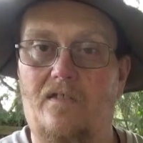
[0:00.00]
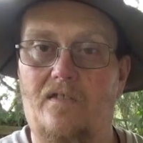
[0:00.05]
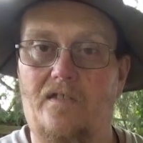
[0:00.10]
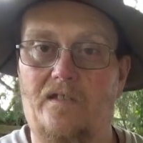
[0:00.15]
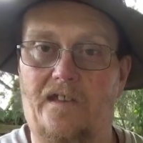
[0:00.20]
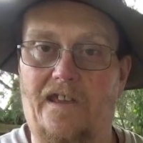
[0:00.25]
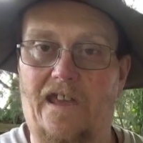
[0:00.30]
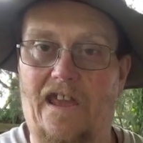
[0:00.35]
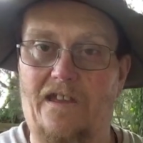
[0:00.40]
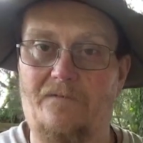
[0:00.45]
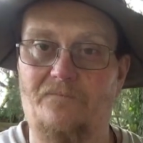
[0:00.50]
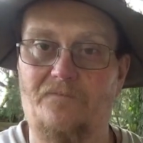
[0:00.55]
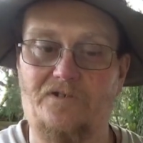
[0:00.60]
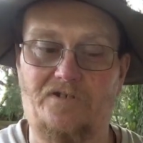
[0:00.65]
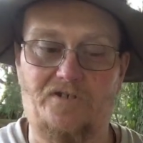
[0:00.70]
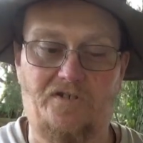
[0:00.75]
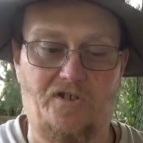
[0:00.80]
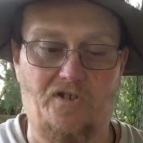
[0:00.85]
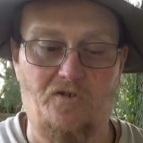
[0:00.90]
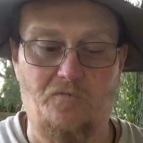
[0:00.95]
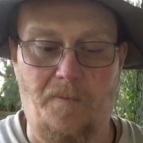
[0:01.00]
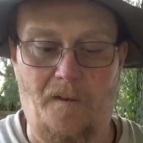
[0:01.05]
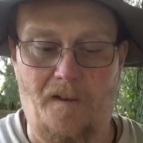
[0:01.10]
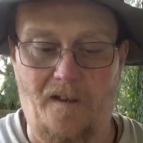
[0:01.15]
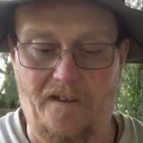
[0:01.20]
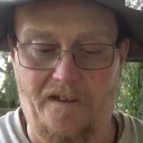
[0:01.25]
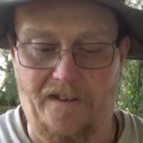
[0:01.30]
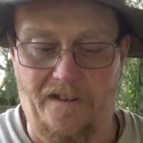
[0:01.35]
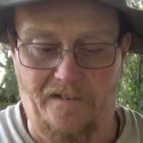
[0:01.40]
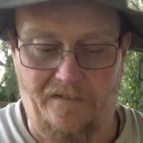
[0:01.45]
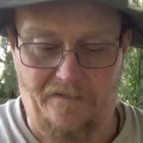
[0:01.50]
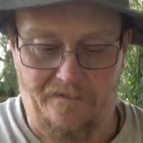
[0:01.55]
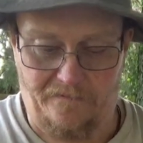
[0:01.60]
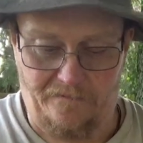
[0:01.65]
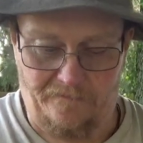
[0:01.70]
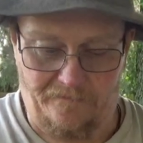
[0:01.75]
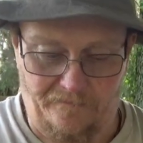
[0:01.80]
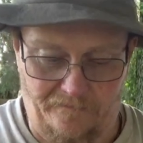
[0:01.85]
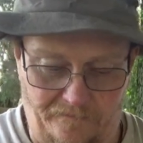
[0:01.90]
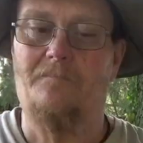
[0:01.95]
the canvas 2-pocket
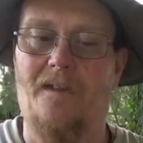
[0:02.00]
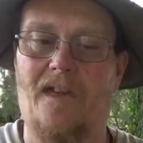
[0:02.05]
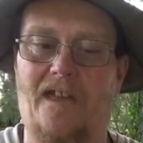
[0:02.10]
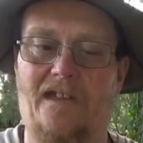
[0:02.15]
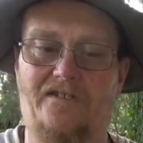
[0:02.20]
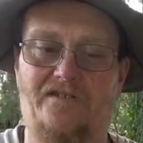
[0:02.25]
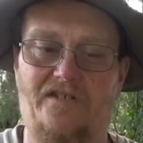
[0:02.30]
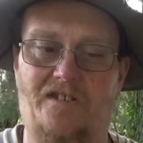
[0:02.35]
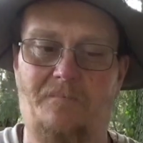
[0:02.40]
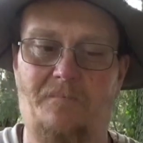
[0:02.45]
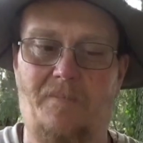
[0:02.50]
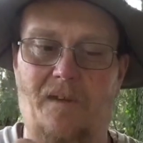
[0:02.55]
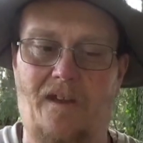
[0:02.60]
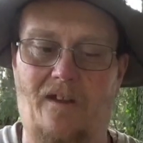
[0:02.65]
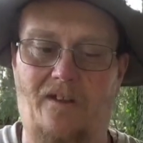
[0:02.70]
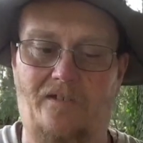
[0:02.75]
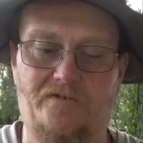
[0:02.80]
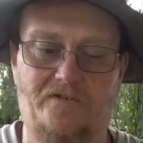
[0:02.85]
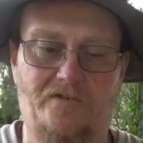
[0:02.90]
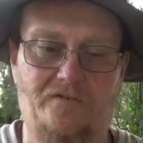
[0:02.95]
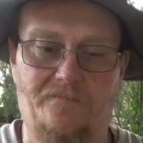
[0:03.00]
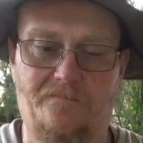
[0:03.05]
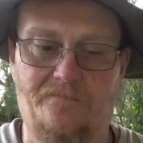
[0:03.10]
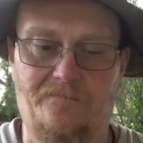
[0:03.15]
magazine pouch.